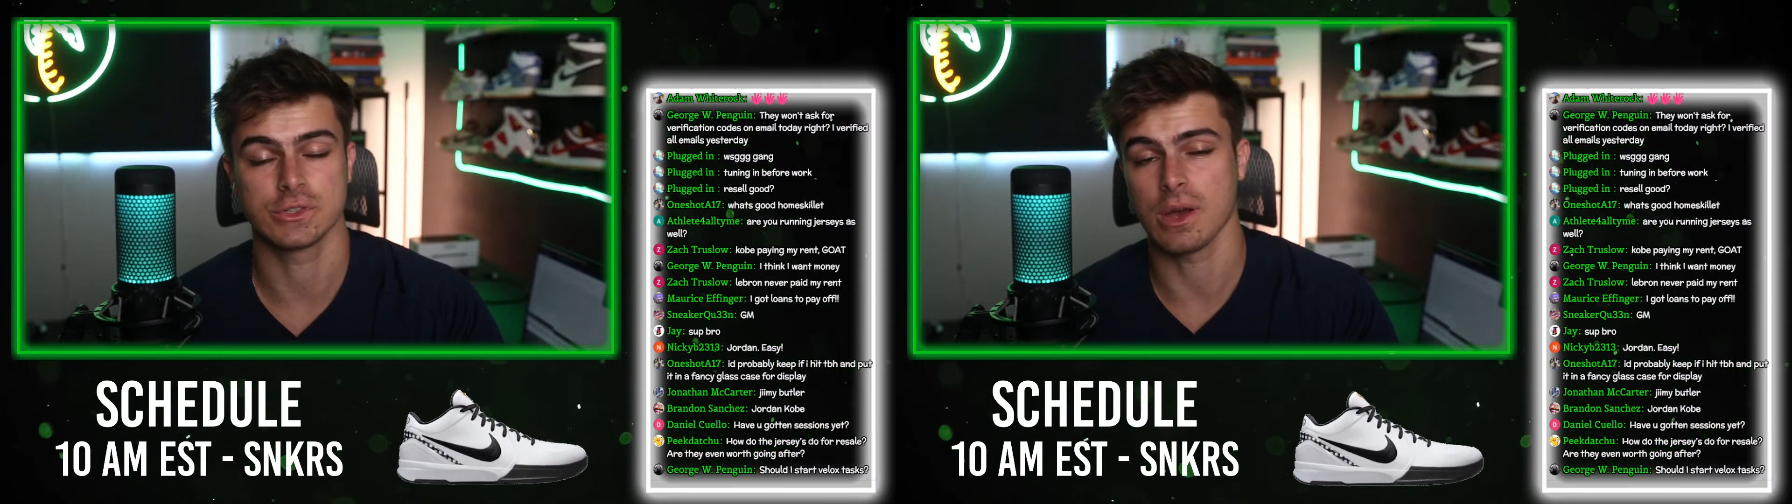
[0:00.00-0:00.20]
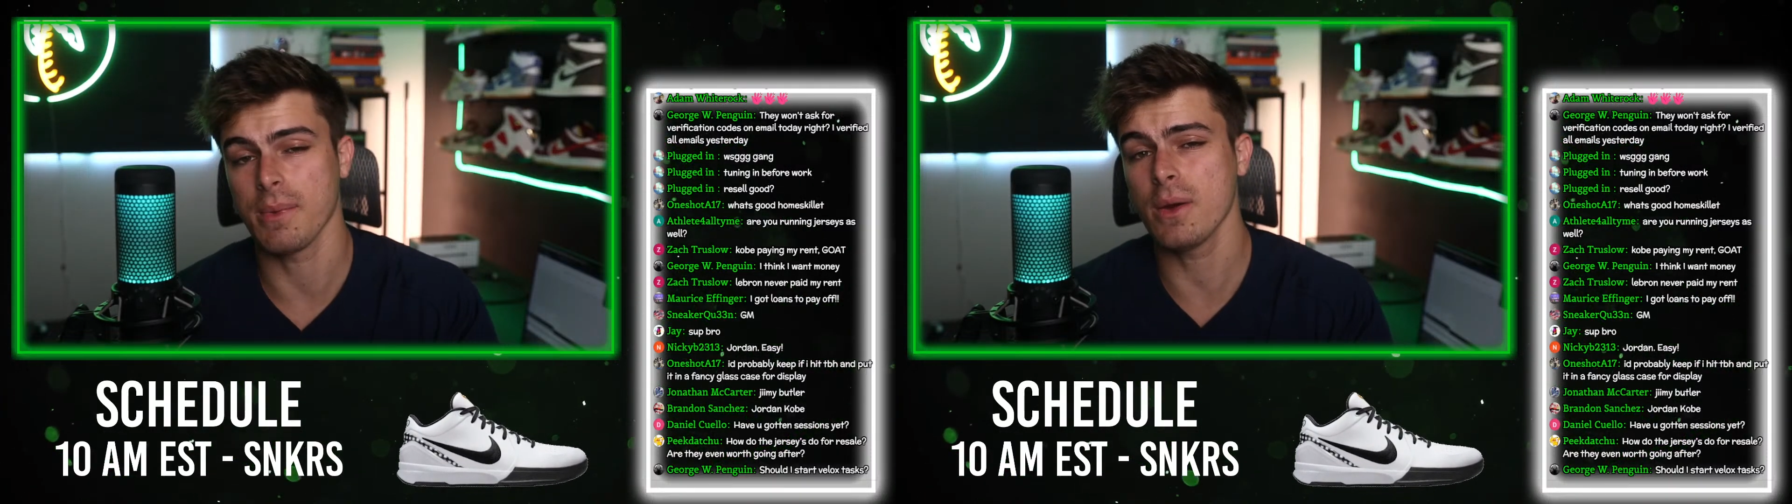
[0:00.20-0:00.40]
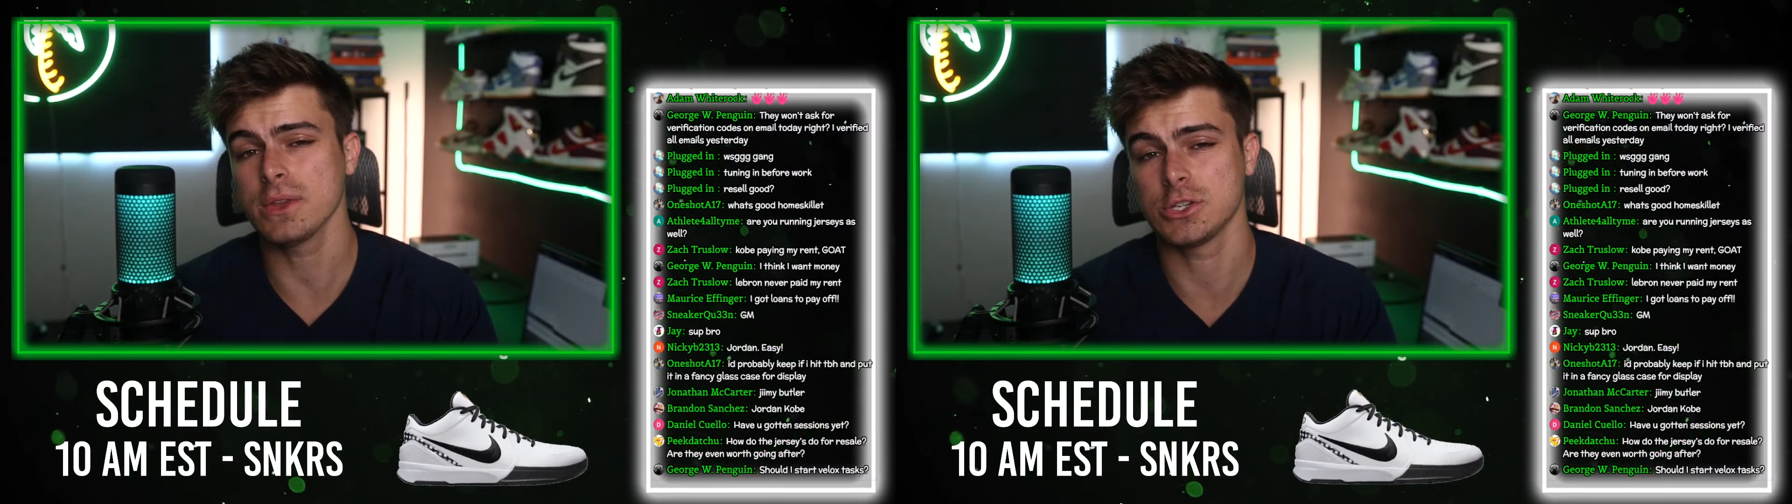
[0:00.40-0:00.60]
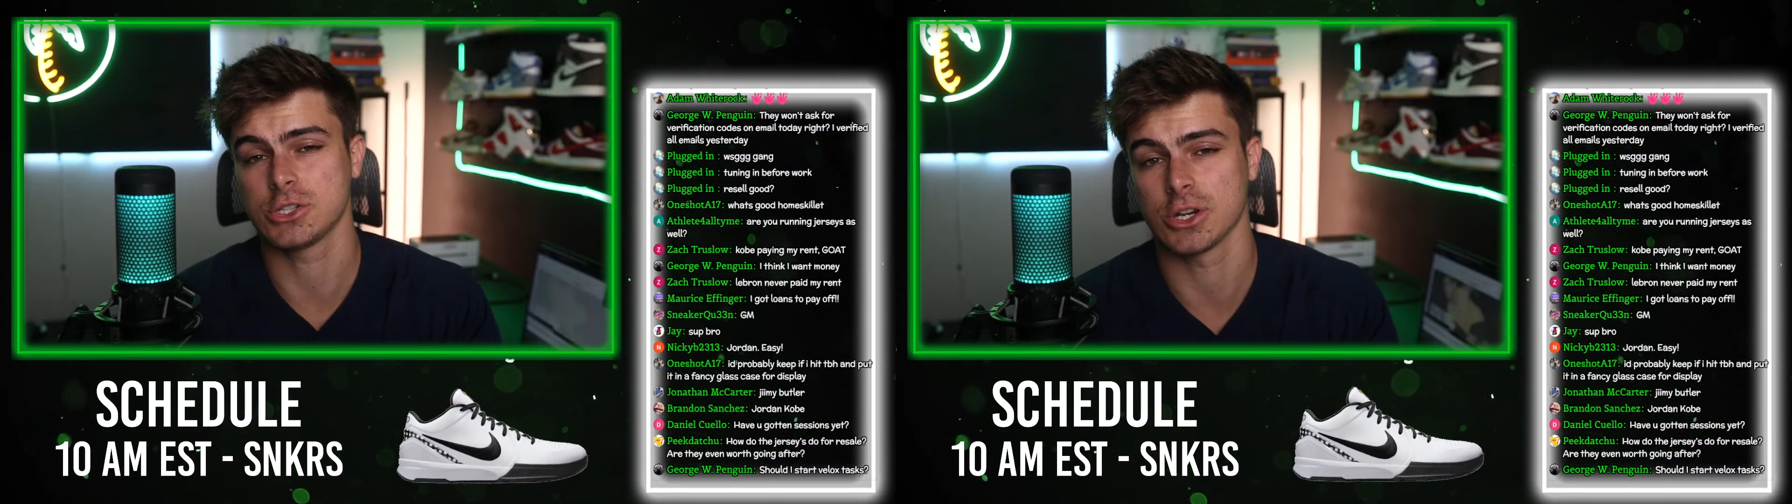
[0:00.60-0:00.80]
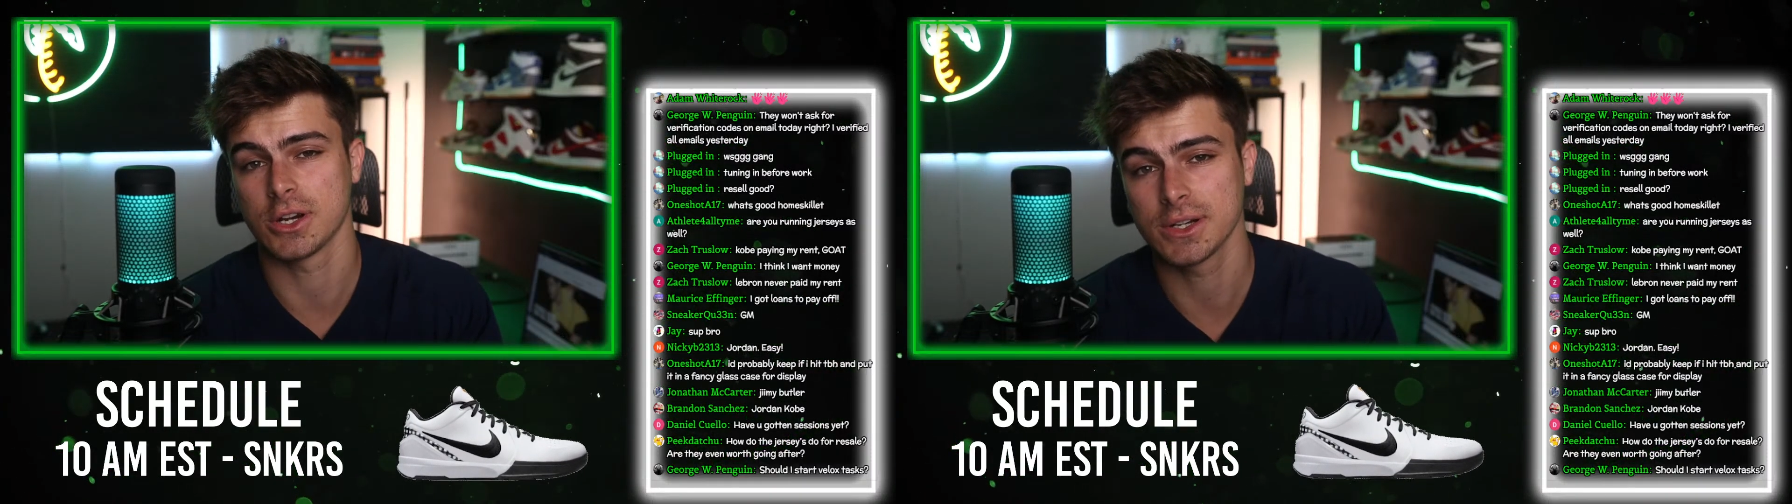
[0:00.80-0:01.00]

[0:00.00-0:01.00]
So I'm not really sure